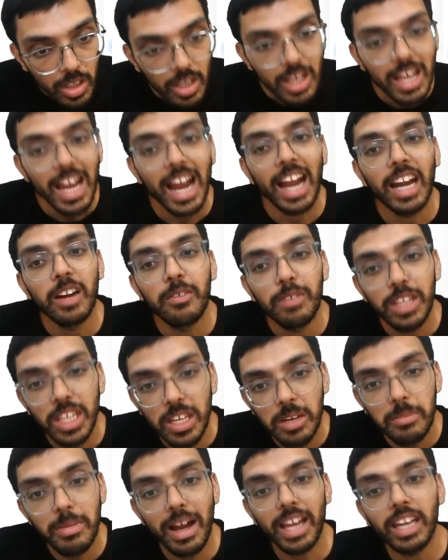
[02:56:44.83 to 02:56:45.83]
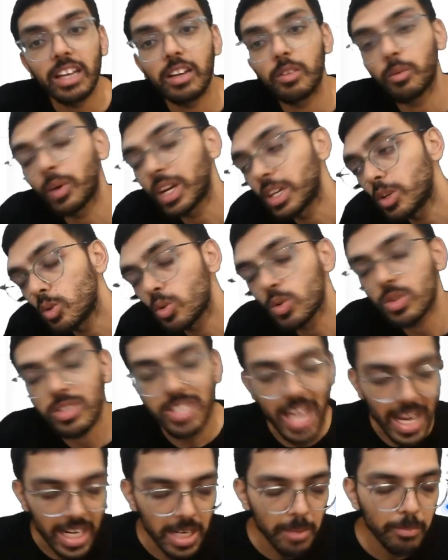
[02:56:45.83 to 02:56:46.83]
And when you
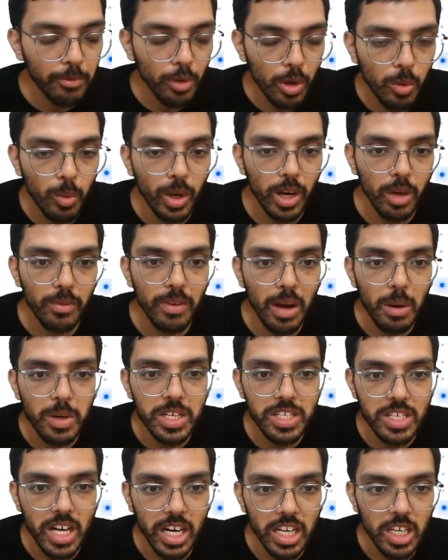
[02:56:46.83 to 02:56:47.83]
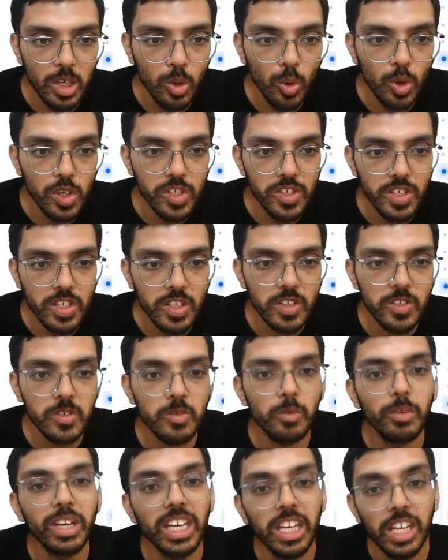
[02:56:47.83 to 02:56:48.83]
sign up for one of our study courses,
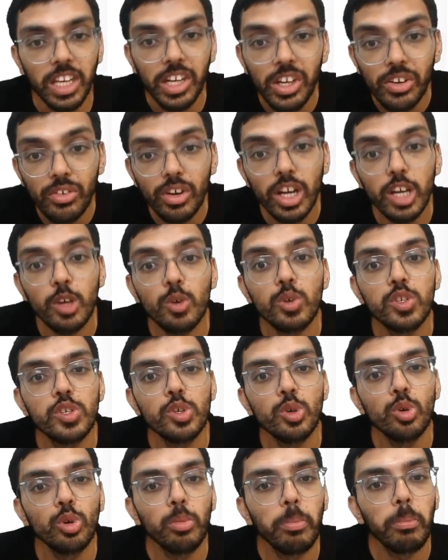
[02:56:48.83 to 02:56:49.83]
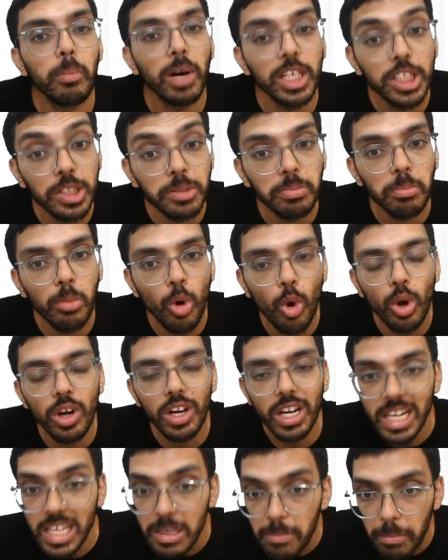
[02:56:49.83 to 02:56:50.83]
we introduce you much more
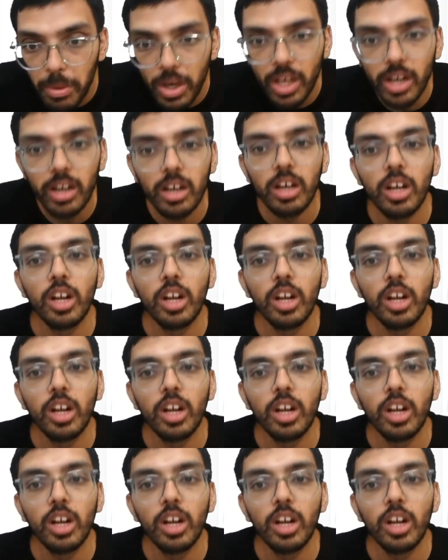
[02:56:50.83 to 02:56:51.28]
deeper